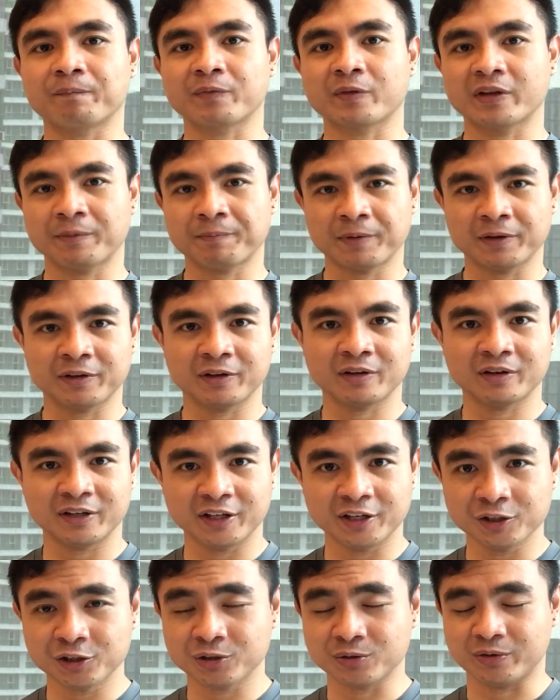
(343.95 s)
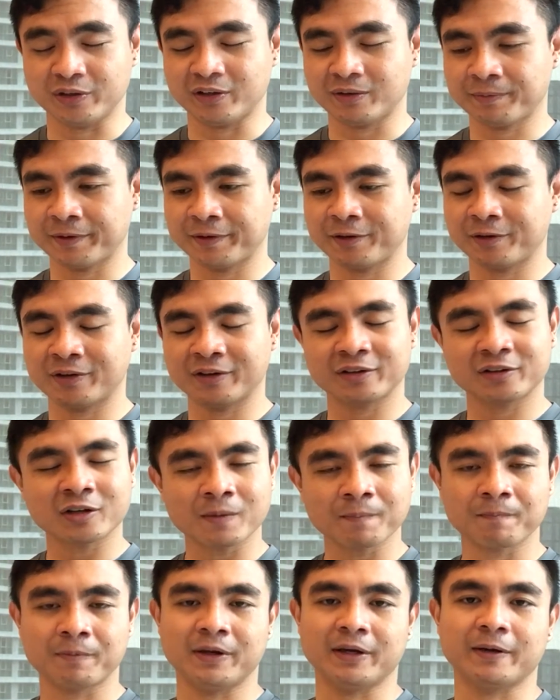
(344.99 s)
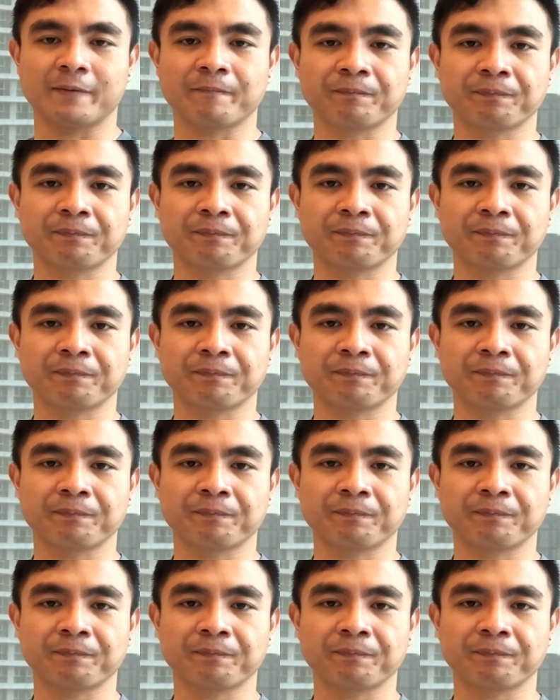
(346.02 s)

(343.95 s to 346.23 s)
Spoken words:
that particular issue, that particular topic.